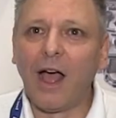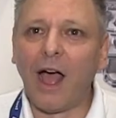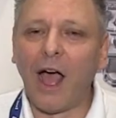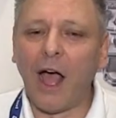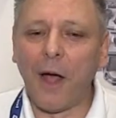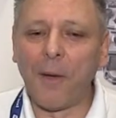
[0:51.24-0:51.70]

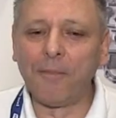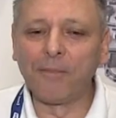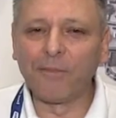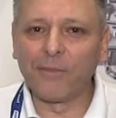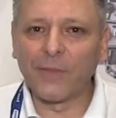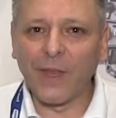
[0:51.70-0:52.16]
um,
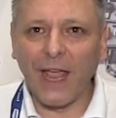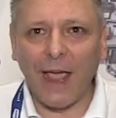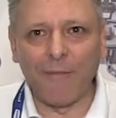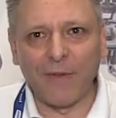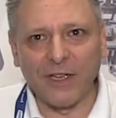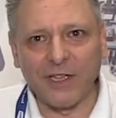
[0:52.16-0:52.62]

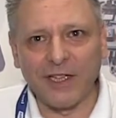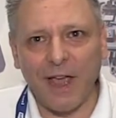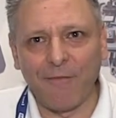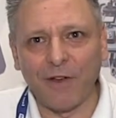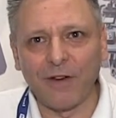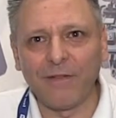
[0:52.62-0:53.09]
F S
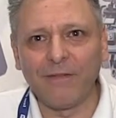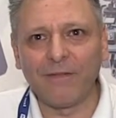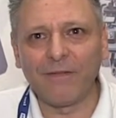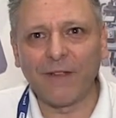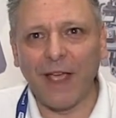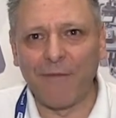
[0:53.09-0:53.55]
seven,
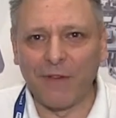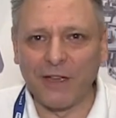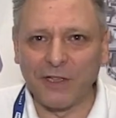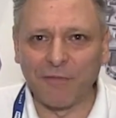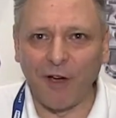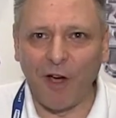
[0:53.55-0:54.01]
F
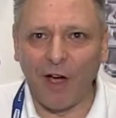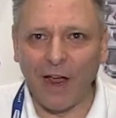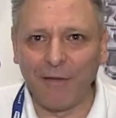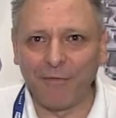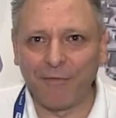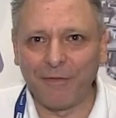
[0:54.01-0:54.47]
S
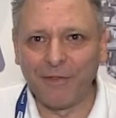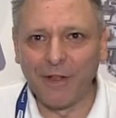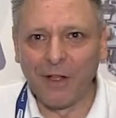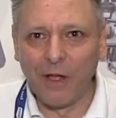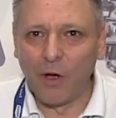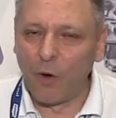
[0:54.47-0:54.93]
five,
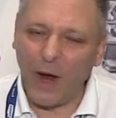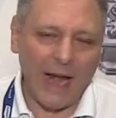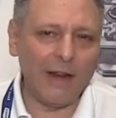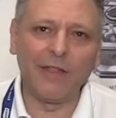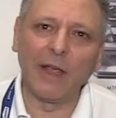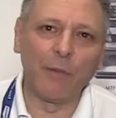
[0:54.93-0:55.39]
or
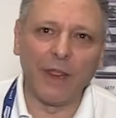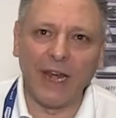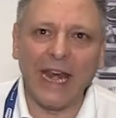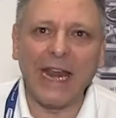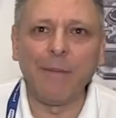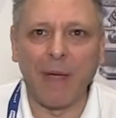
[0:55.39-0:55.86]
anything with
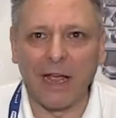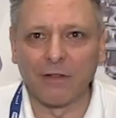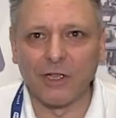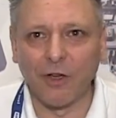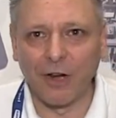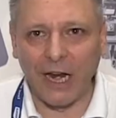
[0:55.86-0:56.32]
an
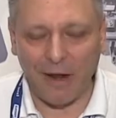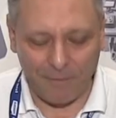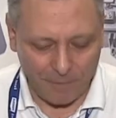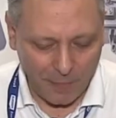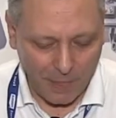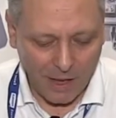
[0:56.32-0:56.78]
E-mount on it.
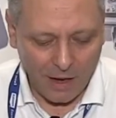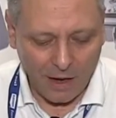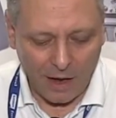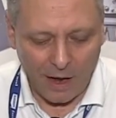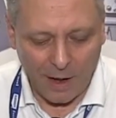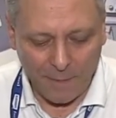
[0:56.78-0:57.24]

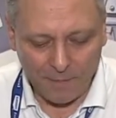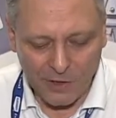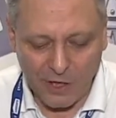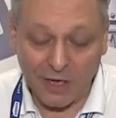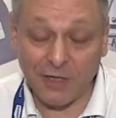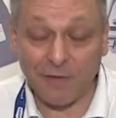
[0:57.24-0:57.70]
Um,
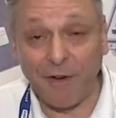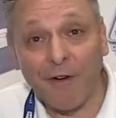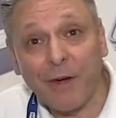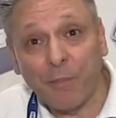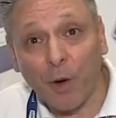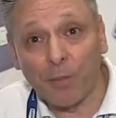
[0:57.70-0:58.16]
so it's a
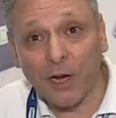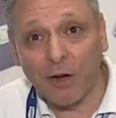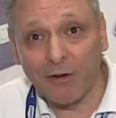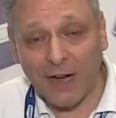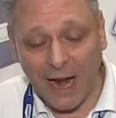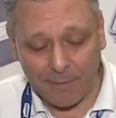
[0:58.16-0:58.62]
very
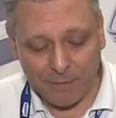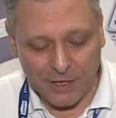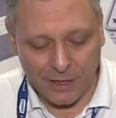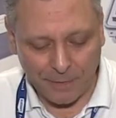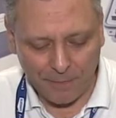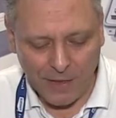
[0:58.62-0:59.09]
popular
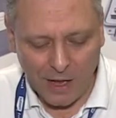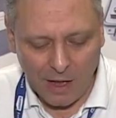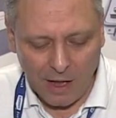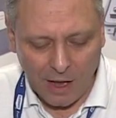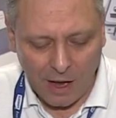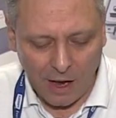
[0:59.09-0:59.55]
adapter.
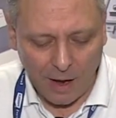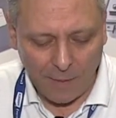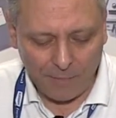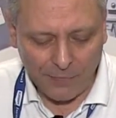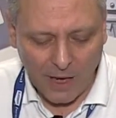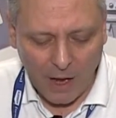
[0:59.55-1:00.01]

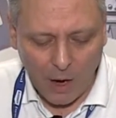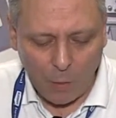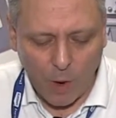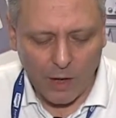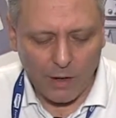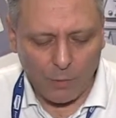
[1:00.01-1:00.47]
Um,
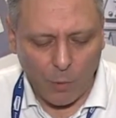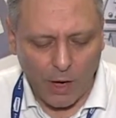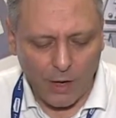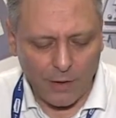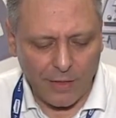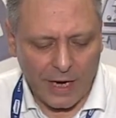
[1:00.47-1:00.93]
One,
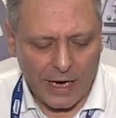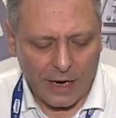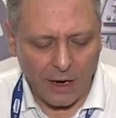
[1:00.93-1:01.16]
one of the